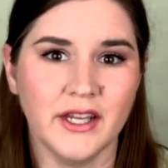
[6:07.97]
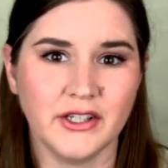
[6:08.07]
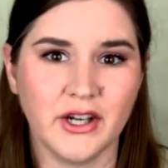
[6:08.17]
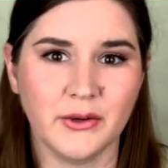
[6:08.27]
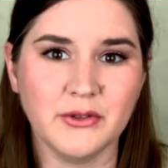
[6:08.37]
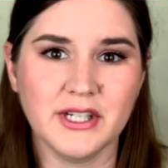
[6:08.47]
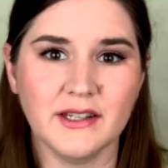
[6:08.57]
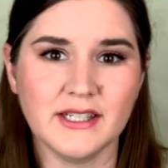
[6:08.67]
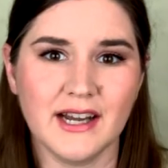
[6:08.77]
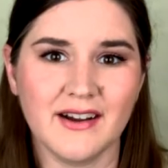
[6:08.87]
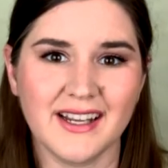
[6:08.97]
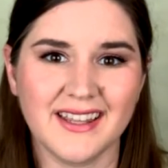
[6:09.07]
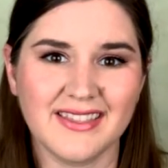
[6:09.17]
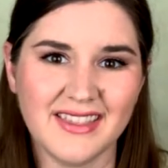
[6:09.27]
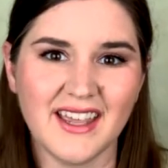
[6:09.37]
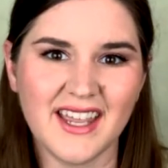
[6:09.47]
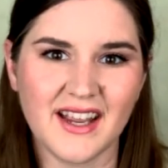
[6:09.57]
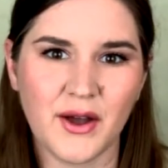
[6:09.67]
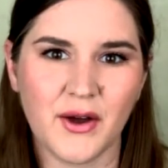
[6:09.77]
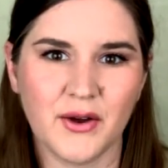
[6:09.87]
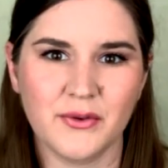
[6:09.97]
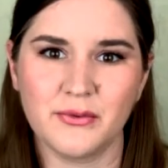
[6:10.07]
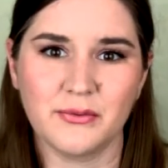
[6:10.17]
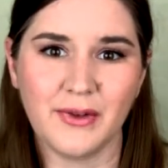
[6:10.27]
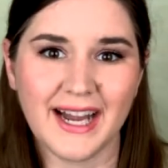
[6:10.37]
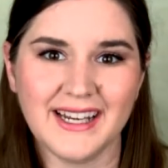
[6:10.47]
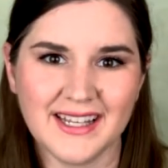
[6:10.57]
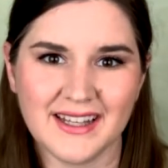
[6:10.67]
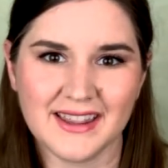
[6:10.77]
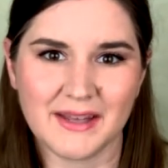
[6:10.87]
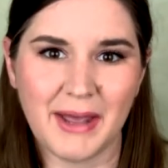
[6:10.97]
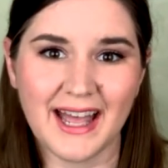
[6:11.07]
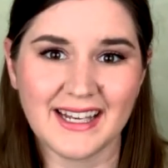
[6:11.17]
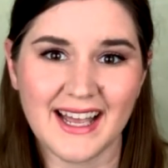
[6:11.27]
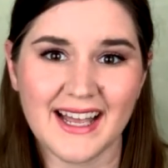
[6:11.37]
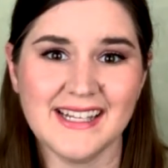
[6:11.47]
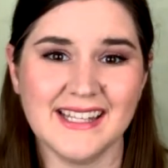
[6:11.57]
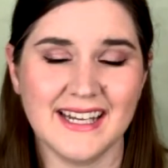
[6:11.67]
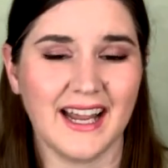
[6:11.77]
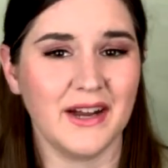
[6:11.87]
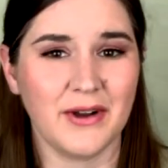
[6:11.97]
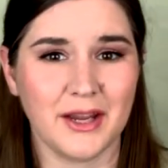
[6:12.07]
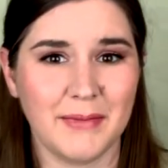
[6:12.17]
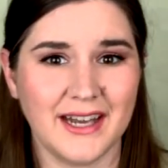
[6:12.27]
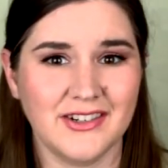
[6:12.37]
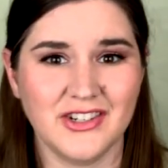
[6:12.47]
utilitarian thing of fighting the bad guys, then I recommend